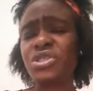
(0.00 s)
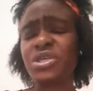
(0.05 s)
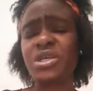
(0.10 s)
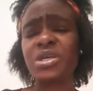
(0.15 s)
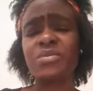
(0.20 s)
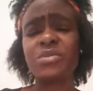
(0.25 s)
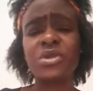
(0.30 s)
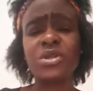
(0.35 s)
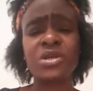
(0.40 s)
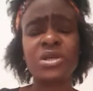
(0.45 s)
They
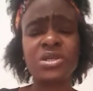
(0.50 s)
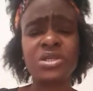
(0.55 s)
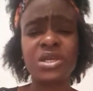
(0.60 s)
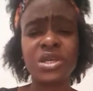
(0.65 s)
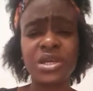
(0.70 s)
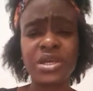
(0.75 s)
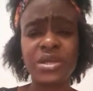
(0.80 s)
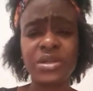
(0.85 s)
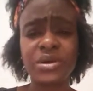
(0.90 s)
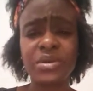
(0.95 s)
can they
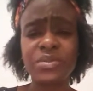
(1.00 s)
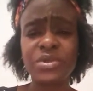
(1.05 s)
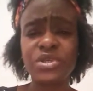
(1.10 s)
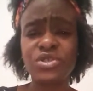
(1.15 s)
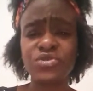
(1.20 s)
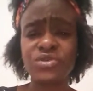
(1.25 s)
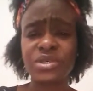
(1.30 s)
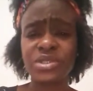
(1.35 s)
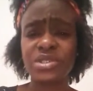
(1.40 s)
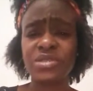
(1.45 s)
cannot be
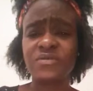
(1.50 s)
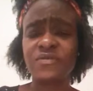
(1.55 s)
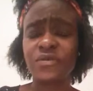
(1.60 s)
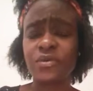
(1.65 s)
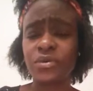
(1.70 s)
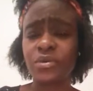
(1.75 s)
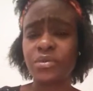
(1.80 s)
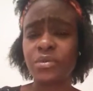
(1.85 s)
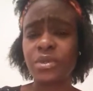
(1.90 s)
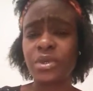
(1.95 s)

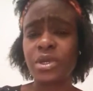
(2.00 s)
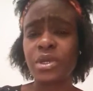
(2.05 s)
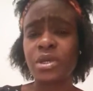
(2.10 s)
transformed.